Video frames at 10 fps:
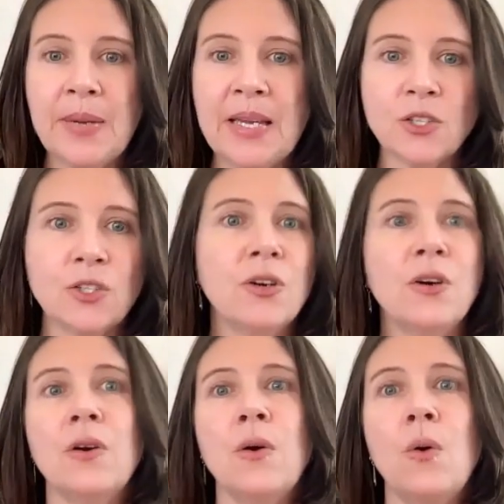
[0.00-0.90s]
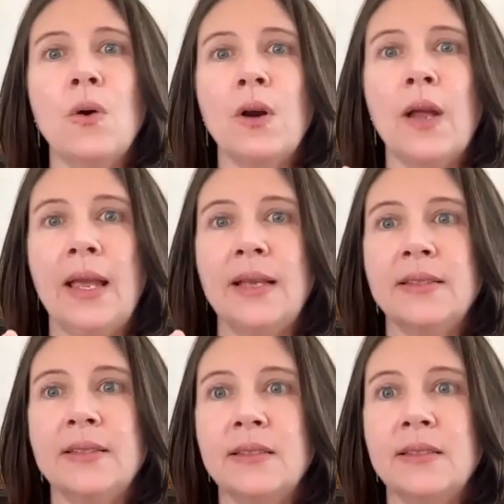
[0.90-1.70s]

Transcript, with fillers: picture or a